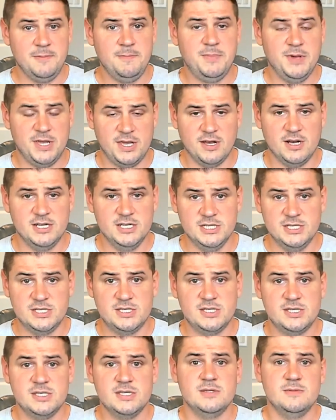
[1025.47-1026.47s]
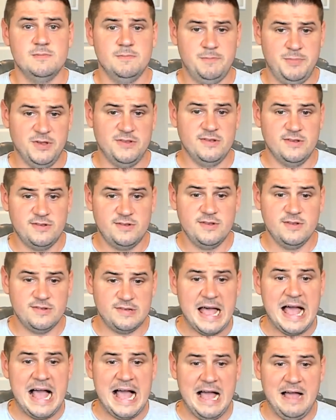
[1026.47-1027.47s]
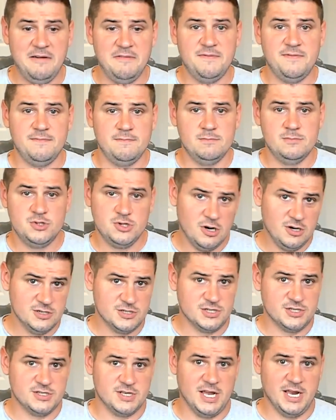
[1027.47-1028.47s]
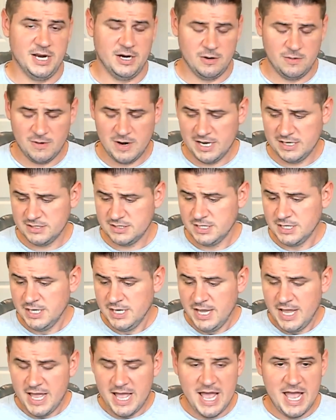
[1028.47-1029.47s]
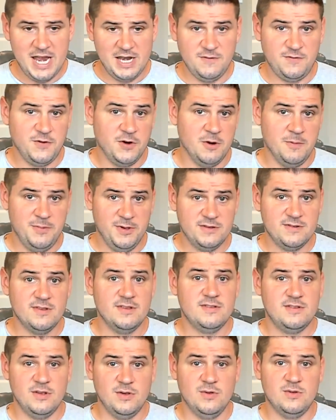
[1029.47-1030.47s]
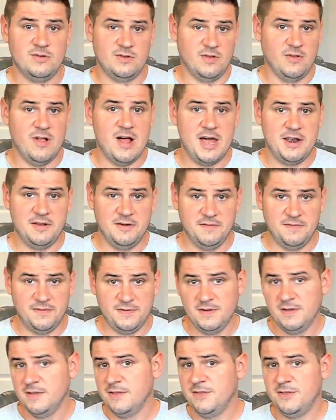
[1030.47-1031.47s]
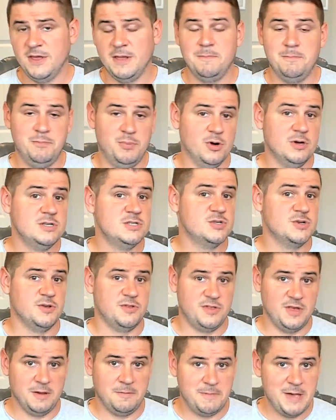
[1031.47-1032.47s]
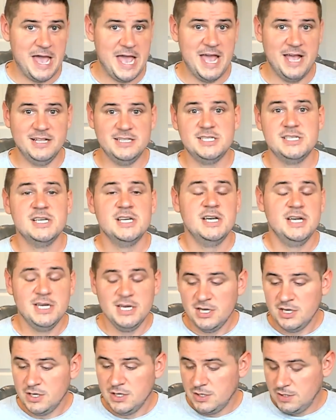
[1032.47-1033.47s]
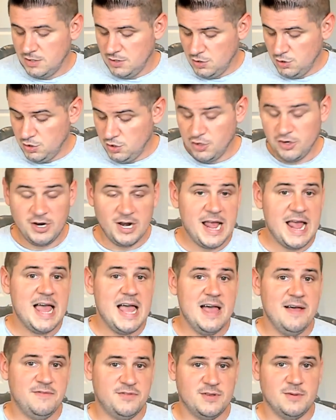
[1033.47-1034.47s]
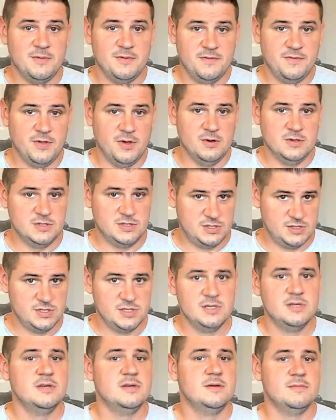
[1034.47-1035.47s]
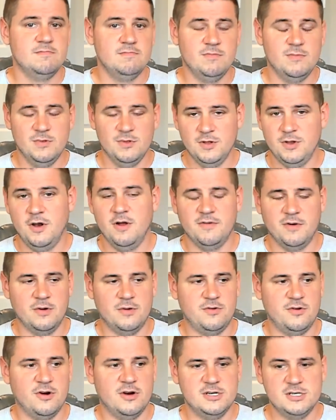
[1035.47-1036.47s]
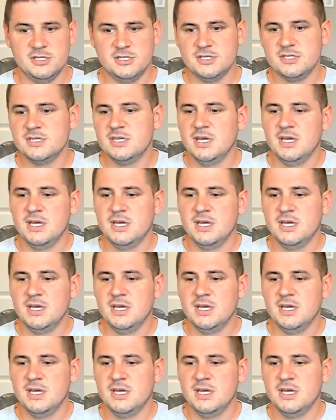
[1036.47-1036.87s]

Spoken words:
because businesses have chargers lying around. And if you're a business that uses a lot of ThinkBooks or ThinkPads, you're going to have some of those Lenovo chargers.